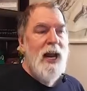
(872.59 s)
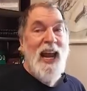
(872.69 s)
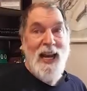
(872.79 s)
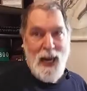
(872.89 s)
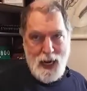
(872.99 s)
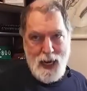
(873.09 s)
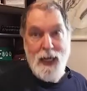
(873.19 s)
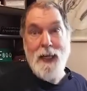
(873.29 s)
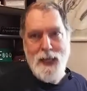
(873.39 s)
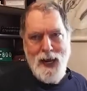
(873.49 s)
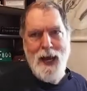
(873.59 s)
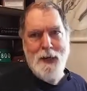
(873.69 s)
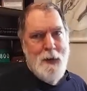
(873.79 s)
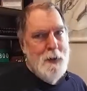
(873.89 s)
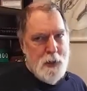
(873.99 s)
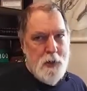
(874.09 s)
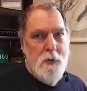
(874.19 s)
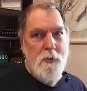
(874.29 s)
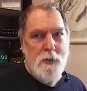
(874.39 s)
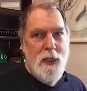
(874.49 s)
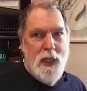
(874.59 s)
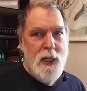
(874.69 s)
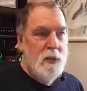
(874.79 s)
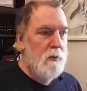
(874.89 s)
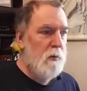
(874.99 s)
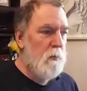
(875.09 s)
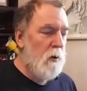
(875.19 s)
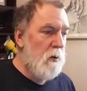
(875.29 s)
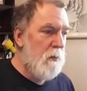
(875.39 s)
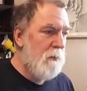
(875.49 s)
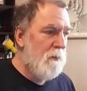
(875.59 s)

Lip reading: and add that to the third row.